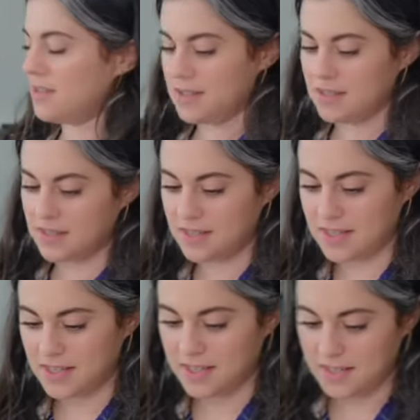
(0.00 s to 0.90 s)

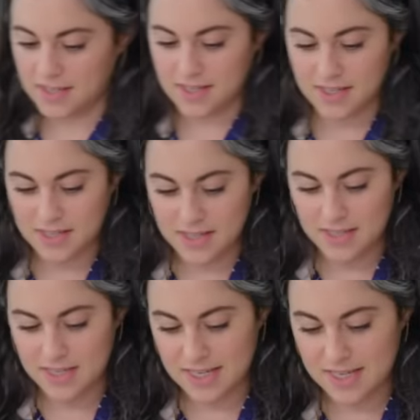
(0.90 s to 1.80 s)

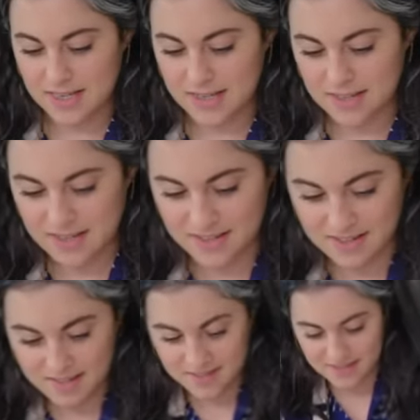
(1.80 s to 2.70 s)

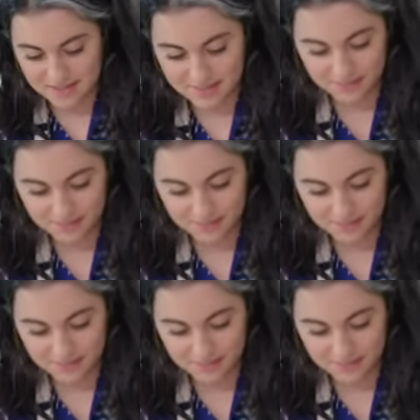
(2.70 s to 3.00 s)
(silent)